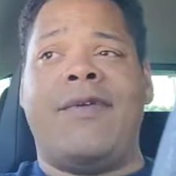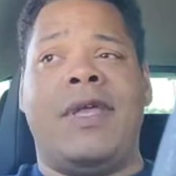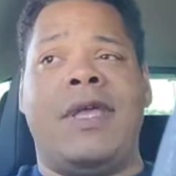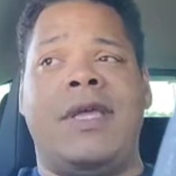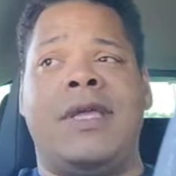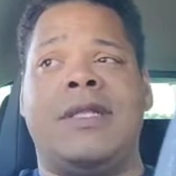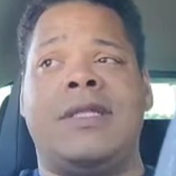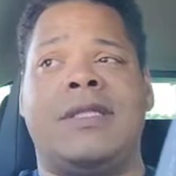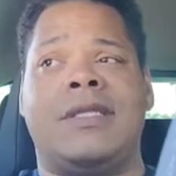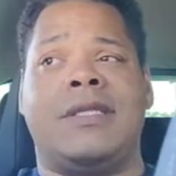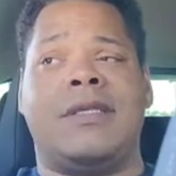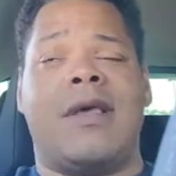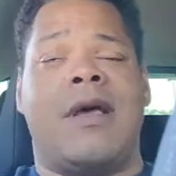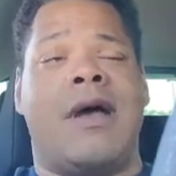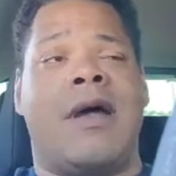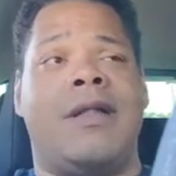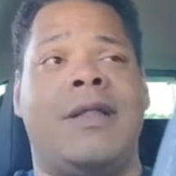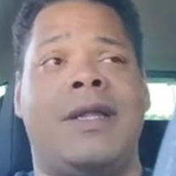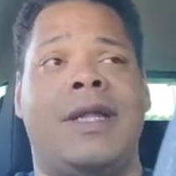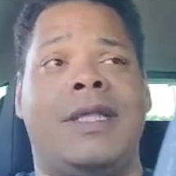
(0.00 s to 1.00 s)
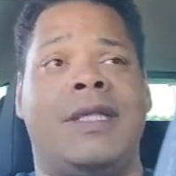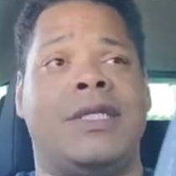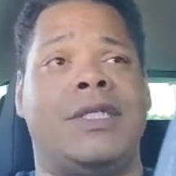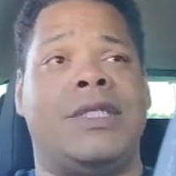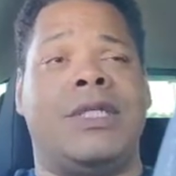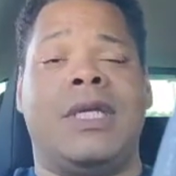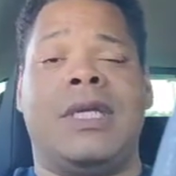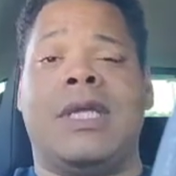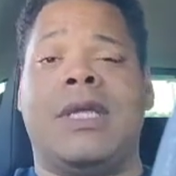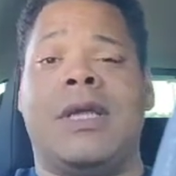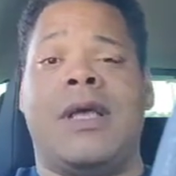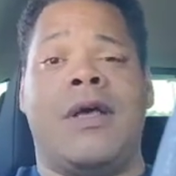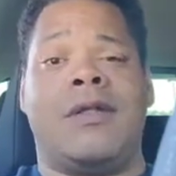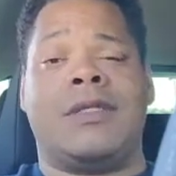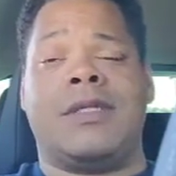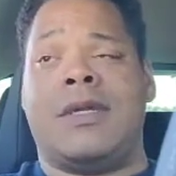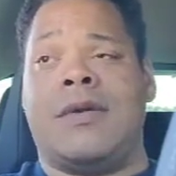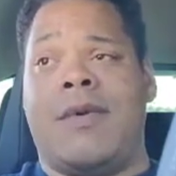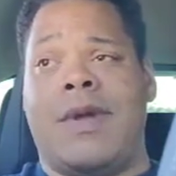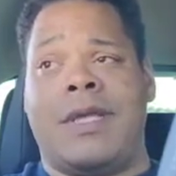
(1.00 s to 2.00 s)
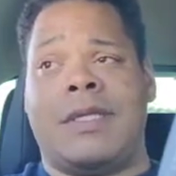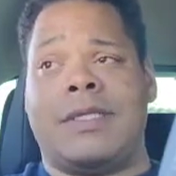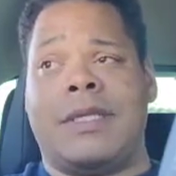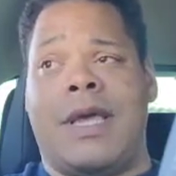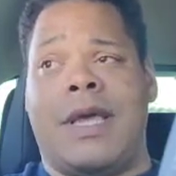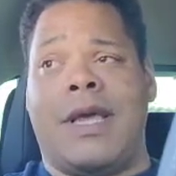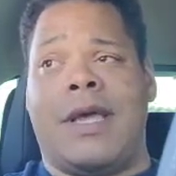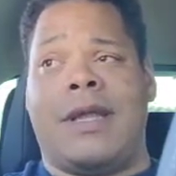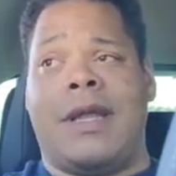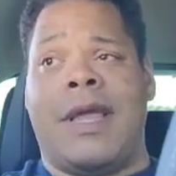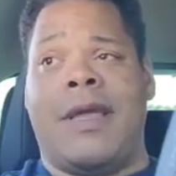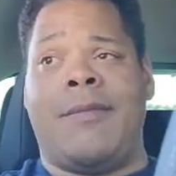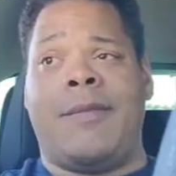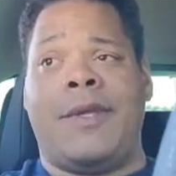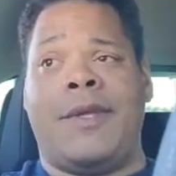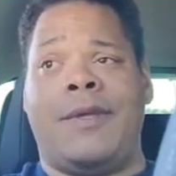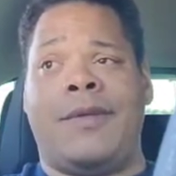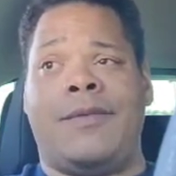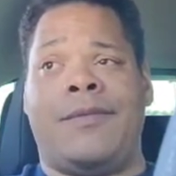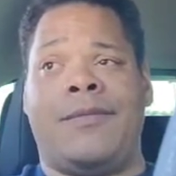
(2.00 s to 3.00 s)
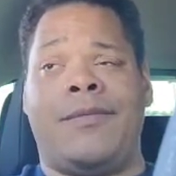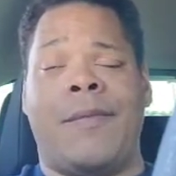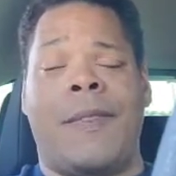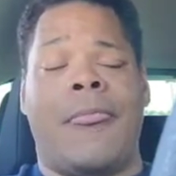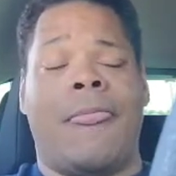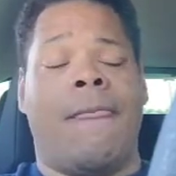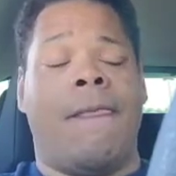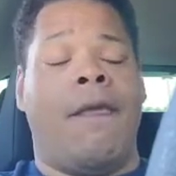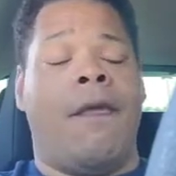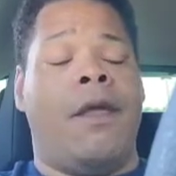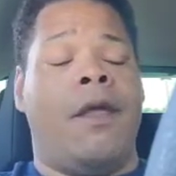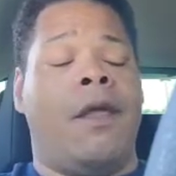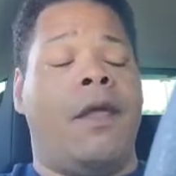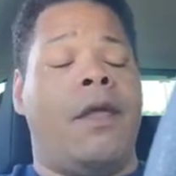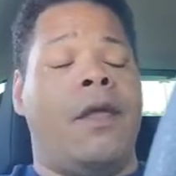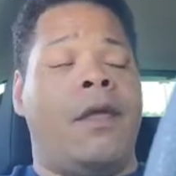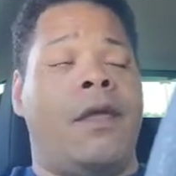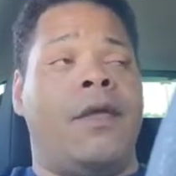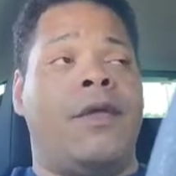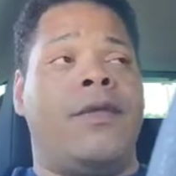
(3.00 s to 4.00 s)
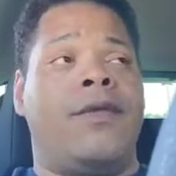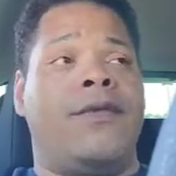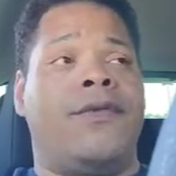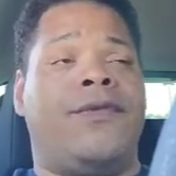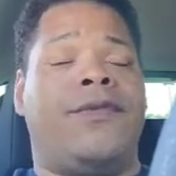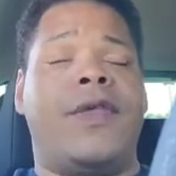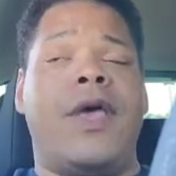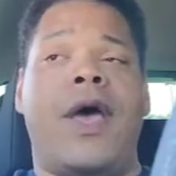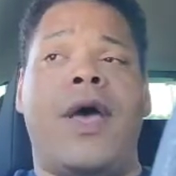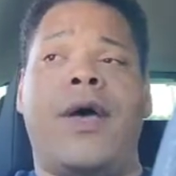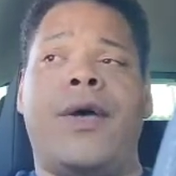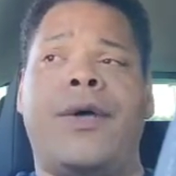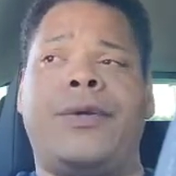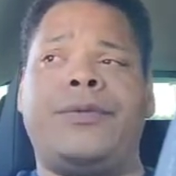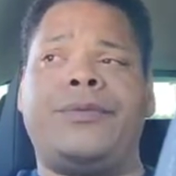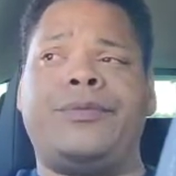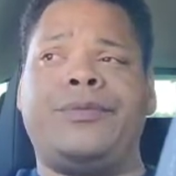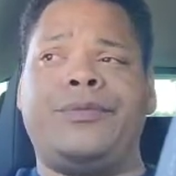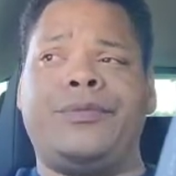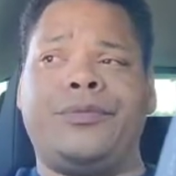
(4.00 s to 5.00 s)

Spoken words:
hits, all that other shit can go to the wayside. Amen. So,